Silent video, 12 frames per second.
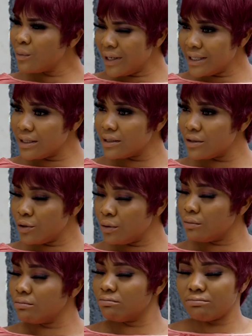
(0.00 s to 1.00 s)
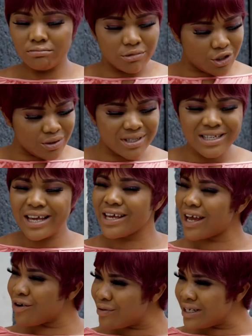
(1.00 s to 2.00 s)
Wait, did you say
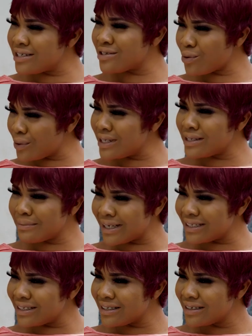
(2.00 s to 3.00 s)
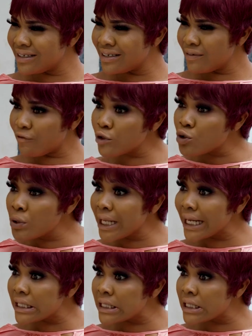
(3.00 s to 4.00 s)
Karin is owing the man for 2
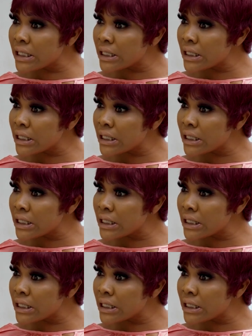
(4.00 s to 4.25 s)
nights?